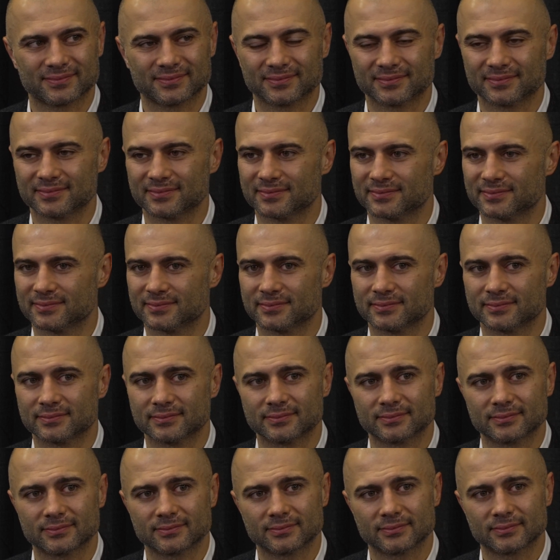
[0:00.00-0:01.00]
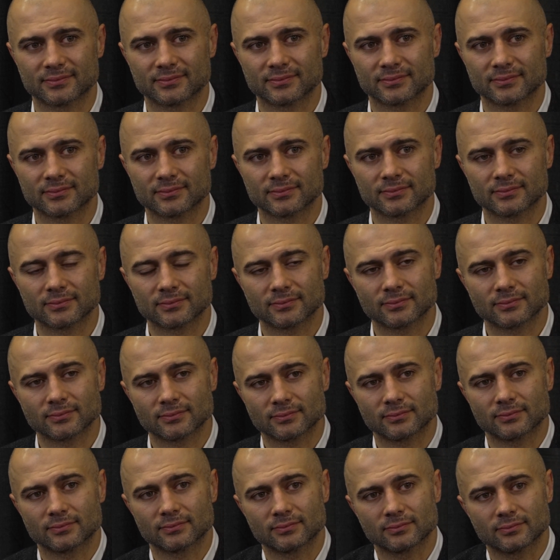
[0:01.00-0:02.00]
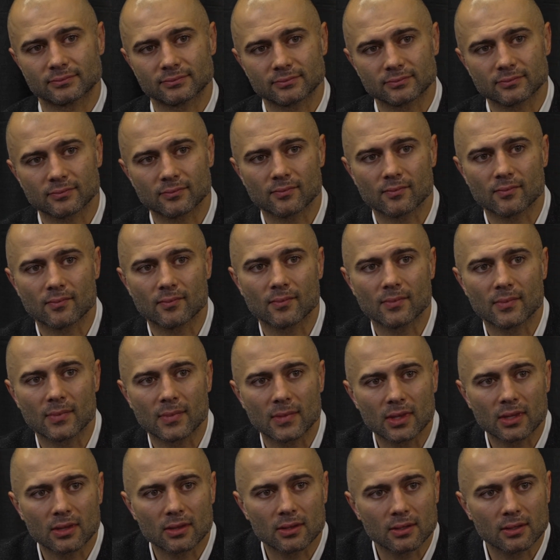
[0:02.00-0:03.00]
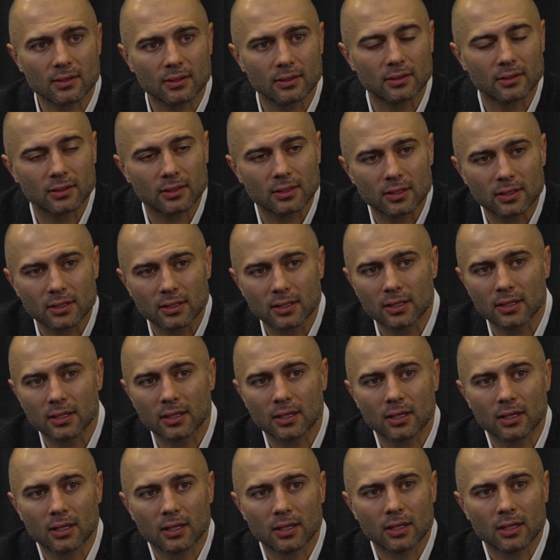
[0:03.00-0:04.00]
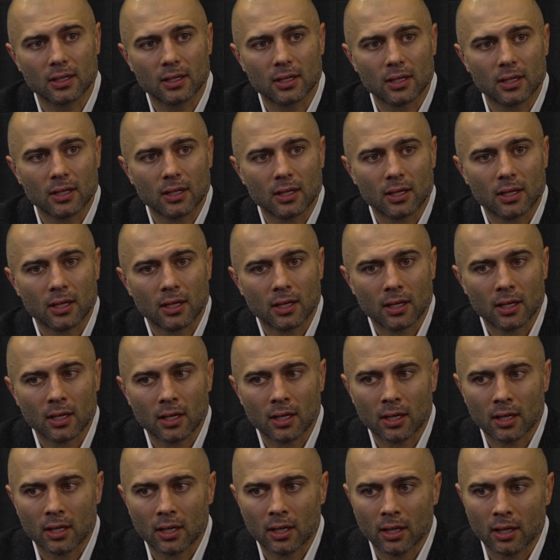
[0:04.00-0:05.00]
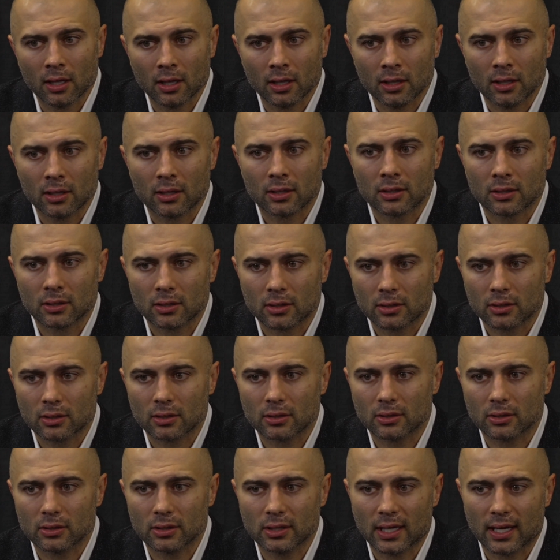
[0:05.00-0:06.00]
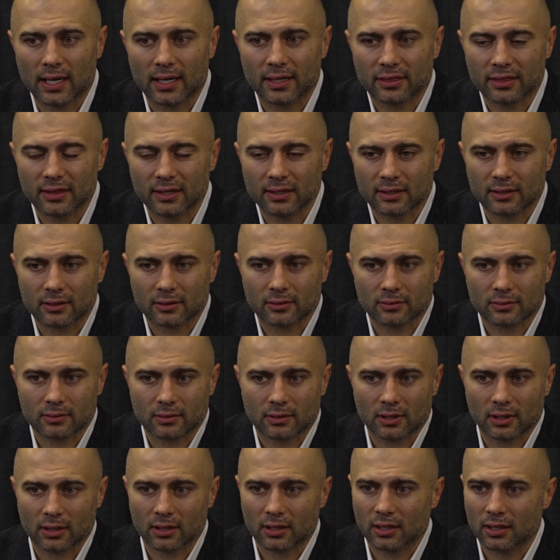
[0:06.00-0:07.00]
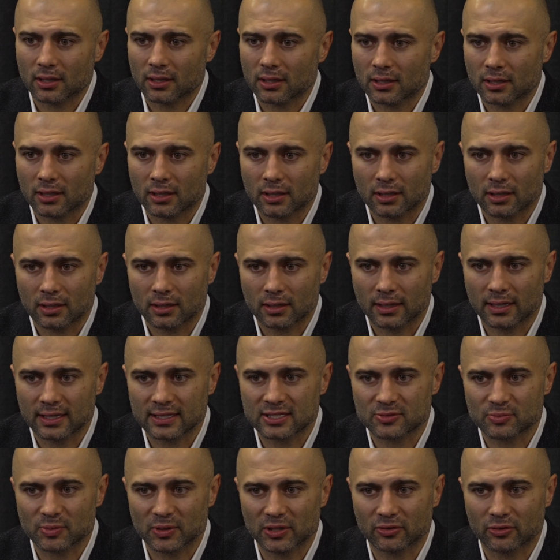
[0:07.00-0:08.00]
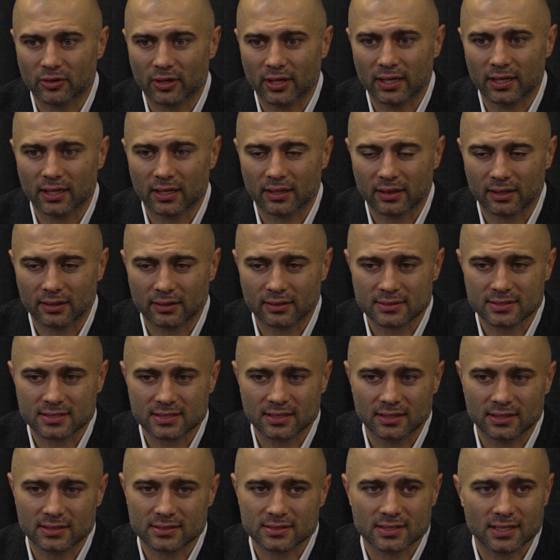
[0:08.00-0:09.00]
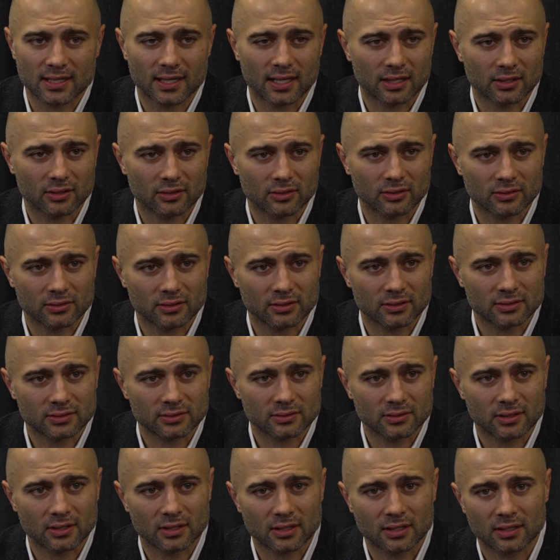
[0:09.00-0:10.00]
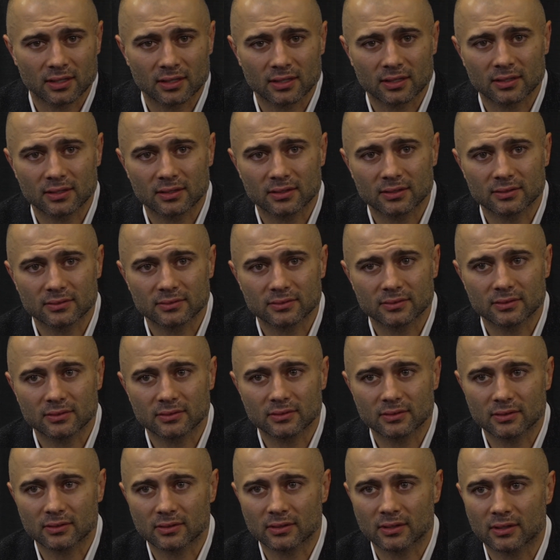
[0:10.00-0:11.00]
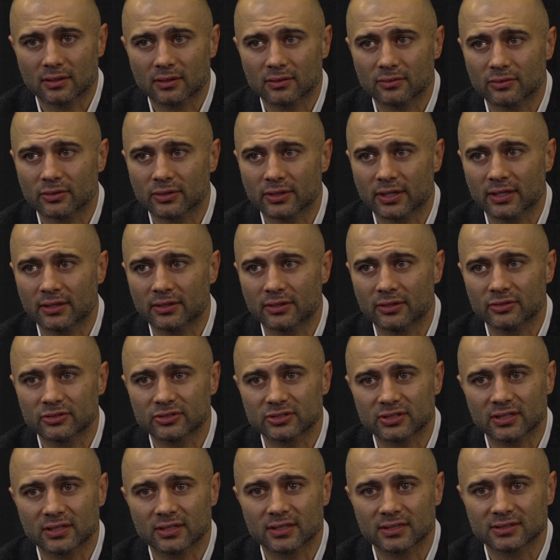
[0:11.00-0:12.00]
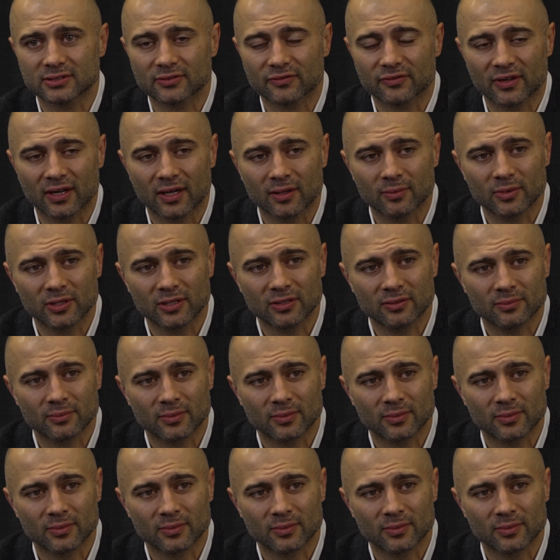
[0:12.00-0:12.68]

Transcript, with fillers: How would you describe life um, with an expansion team so far? Like, describe the experience. Yeah, I think uh, it's been great. I think the city of Seattle. Uh, we're getting used to it as a family.